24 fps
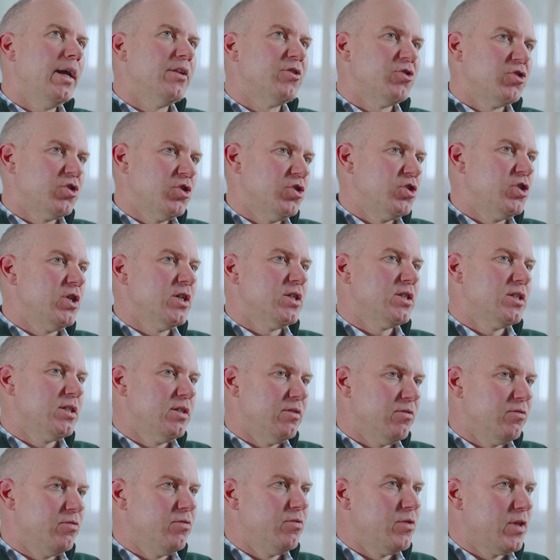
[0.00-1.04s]
and
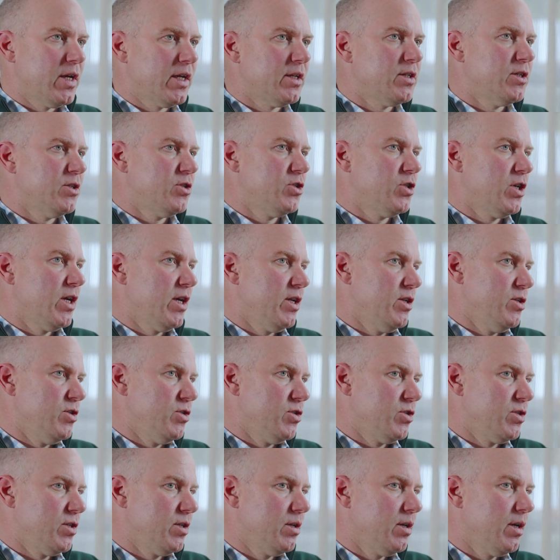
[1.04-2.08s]
suggestive that a
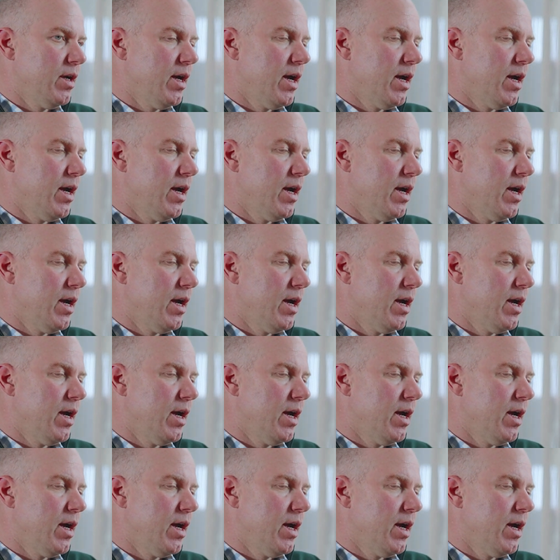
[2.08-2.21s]
change,